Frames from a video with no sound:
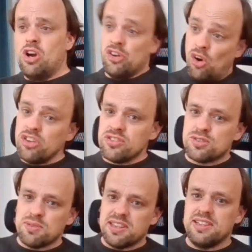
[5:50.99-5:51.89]

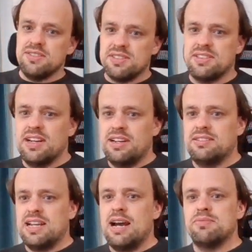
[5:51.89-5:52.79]
annoyance with these
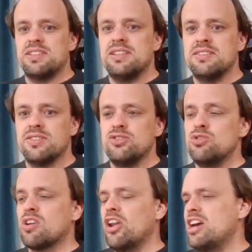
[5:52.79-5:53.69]
tabs is that
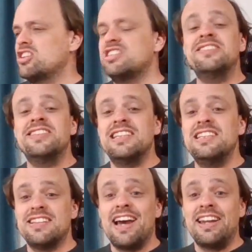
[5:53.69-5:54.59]
you can't actually delete